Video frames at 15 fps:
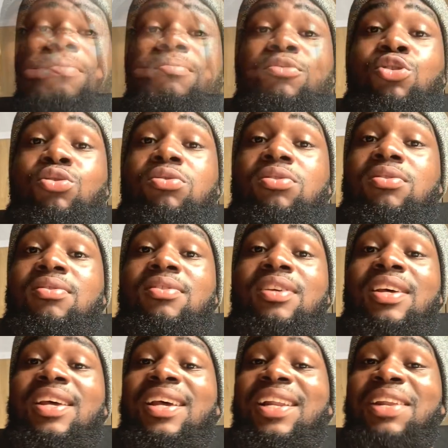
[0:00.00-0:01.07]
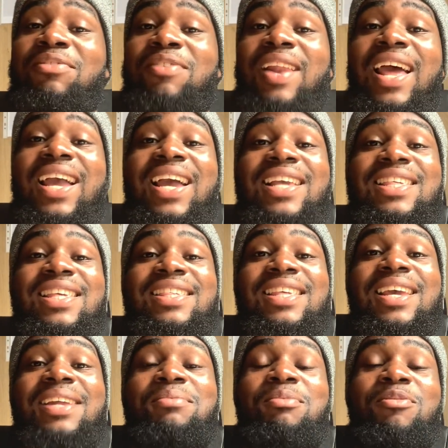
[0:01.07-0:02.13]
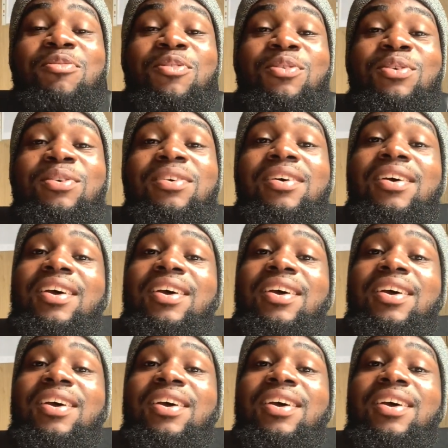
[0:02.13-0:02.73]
Just leave a like, as I said before.